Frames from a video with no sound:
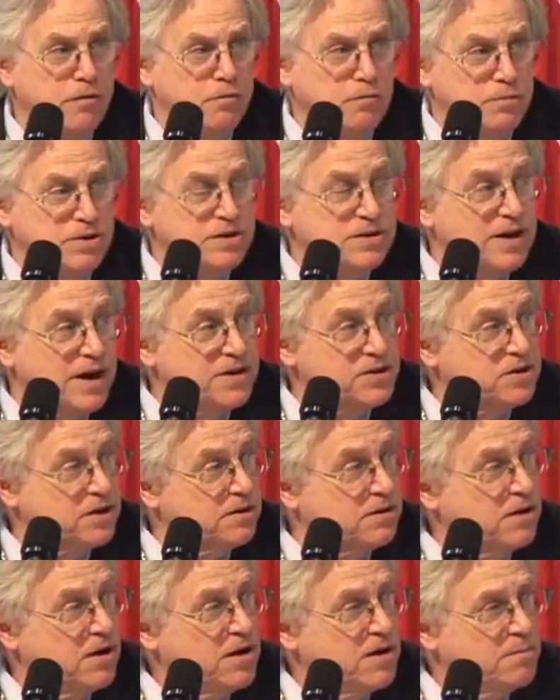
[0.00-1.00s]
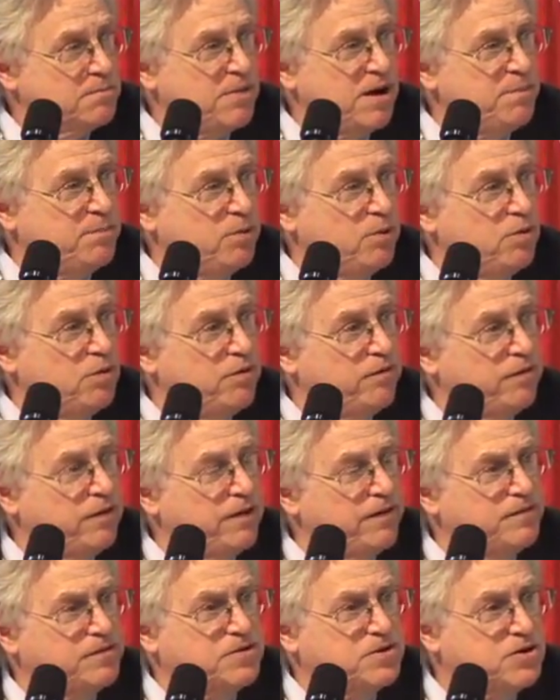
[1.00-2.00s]
recession, people who've
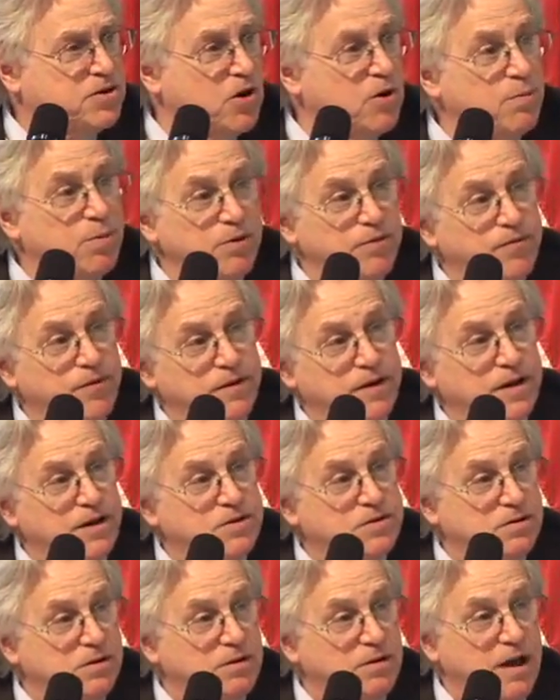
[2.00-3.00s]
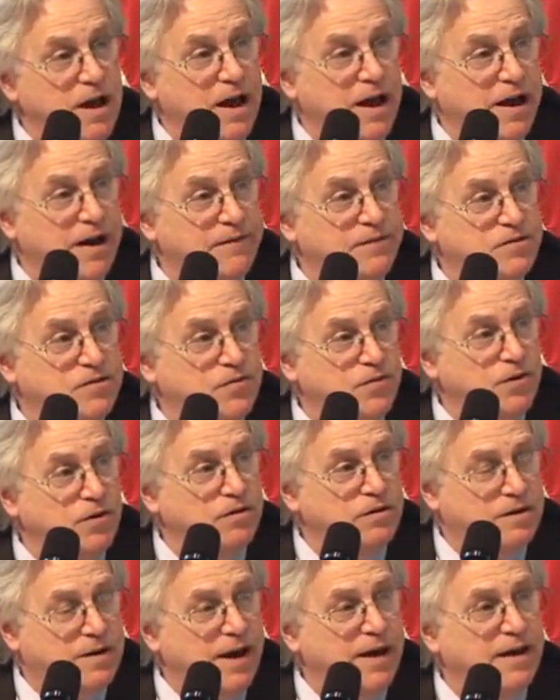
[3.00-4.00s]
lived sober financial lives for
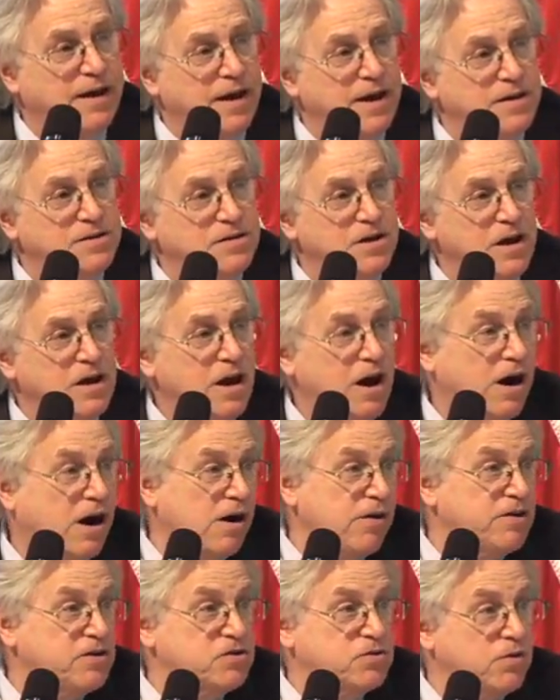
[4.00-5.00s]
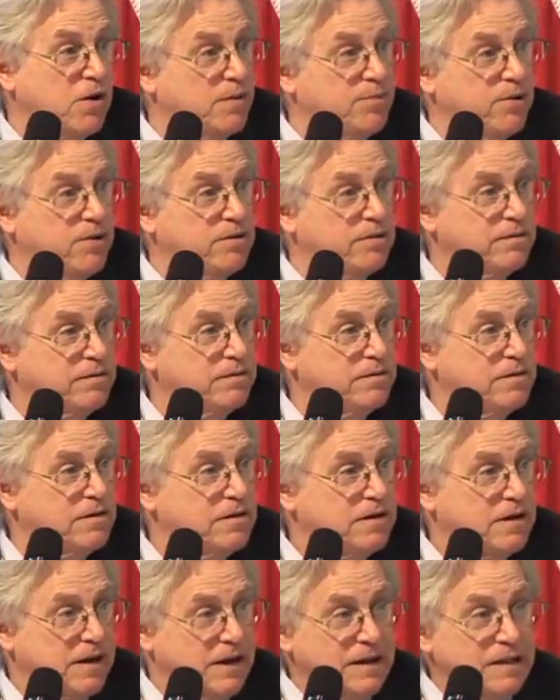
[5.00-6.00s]
decades are in trouble,
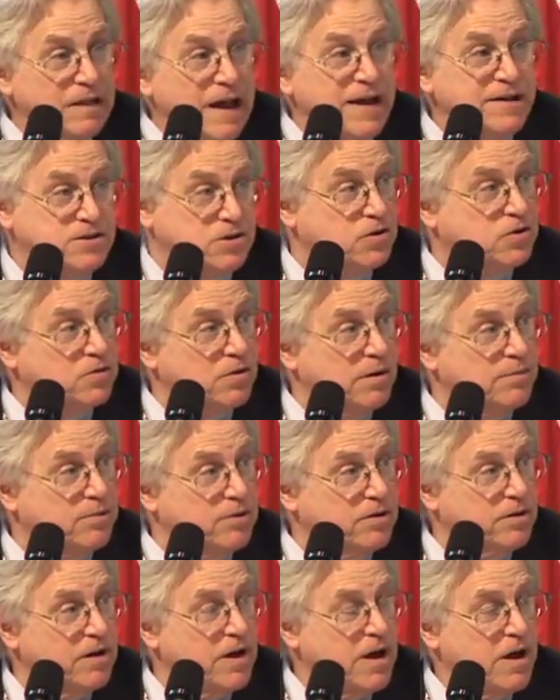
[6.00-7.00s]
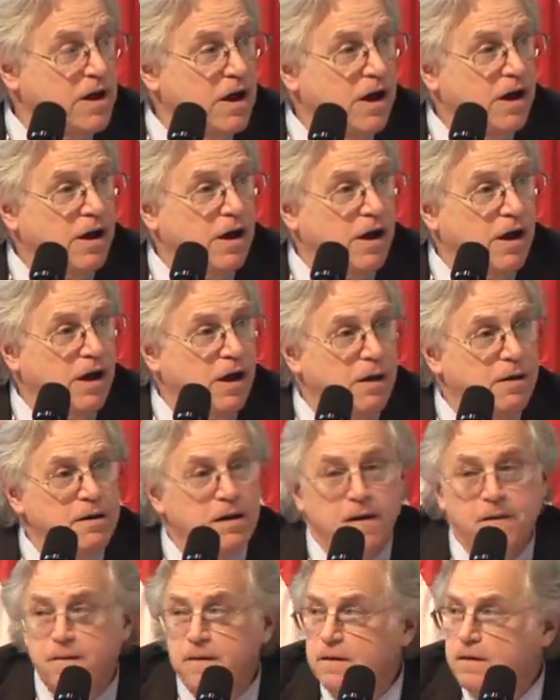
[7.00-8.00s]
in lots of trouble.
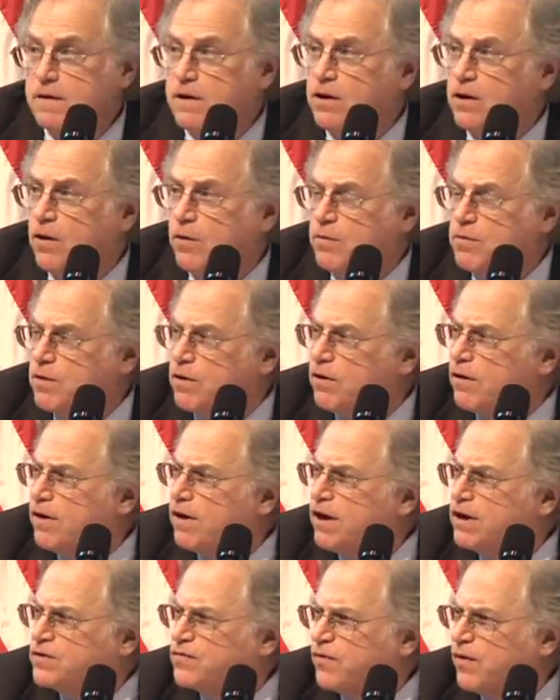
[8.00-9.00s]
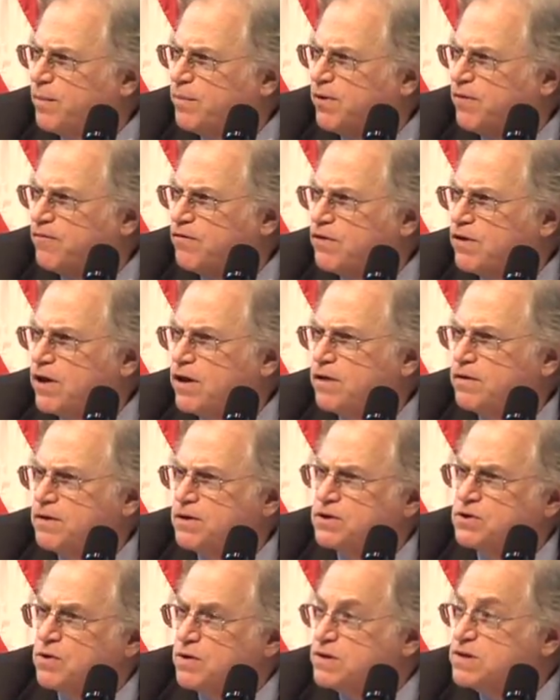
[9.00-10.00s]
It's from the
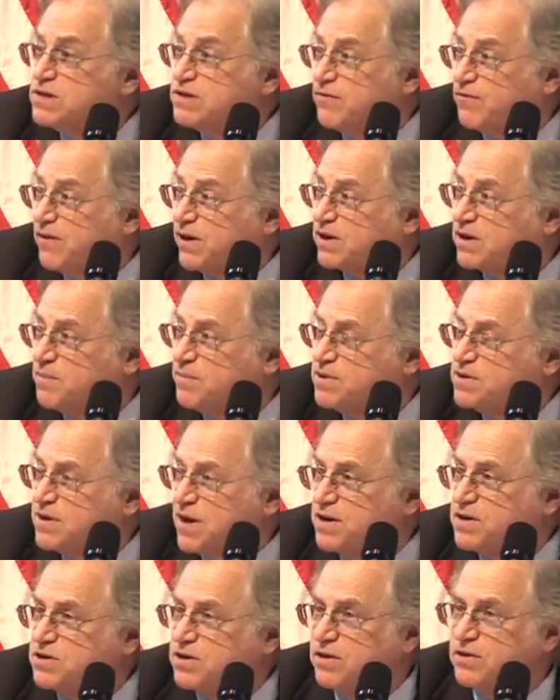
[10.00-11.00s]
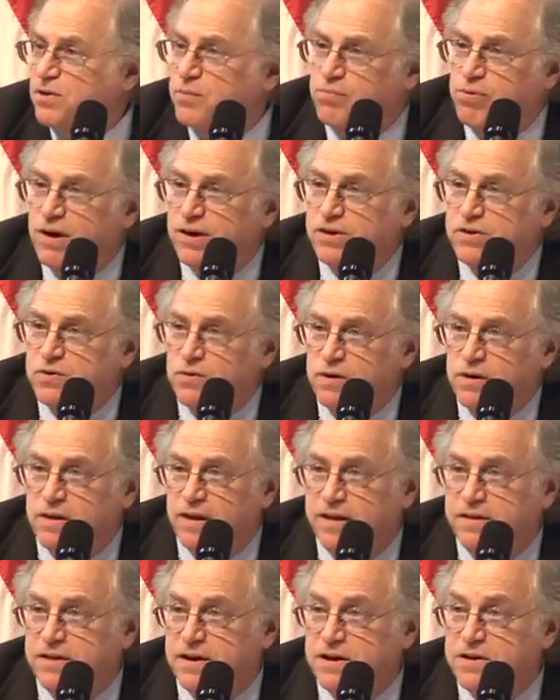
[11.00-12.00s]
sources of victimization, the predatory
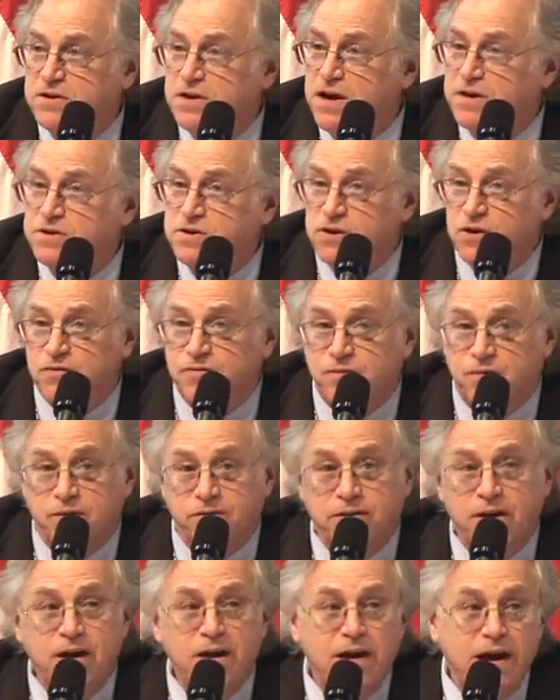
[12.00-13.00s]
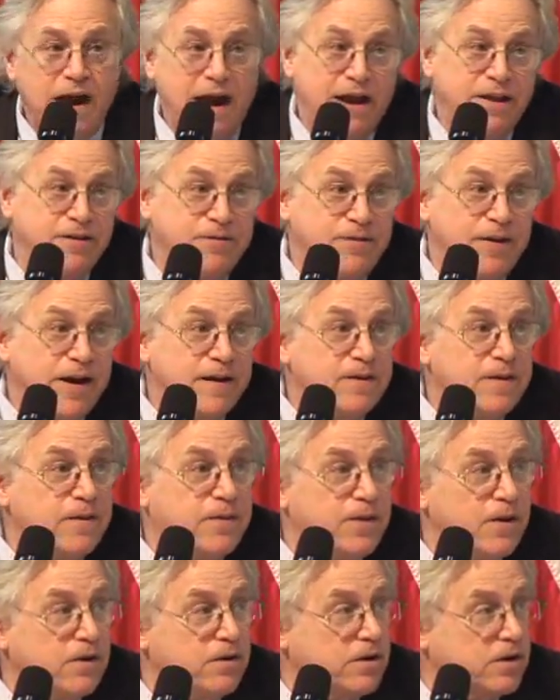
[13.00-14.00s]
lending, and so forth, and the fact that they're